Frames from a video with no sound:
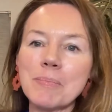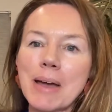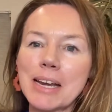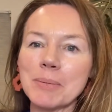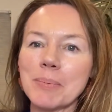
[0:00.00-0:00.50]

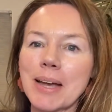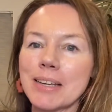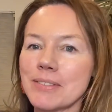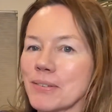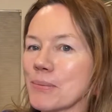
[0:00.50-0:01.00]
page
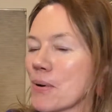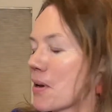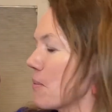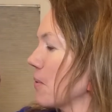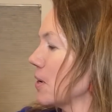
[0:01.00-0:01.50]
breaks for what
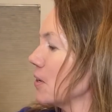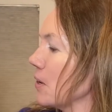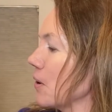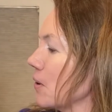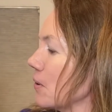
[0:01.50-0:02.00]
I wanted to
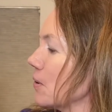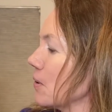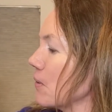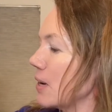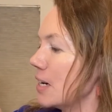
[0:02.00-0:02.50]
go
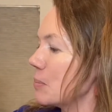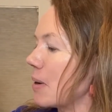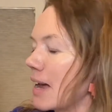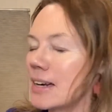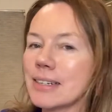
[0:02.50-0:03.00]
on each
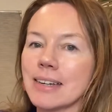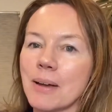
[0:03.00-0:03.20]
page.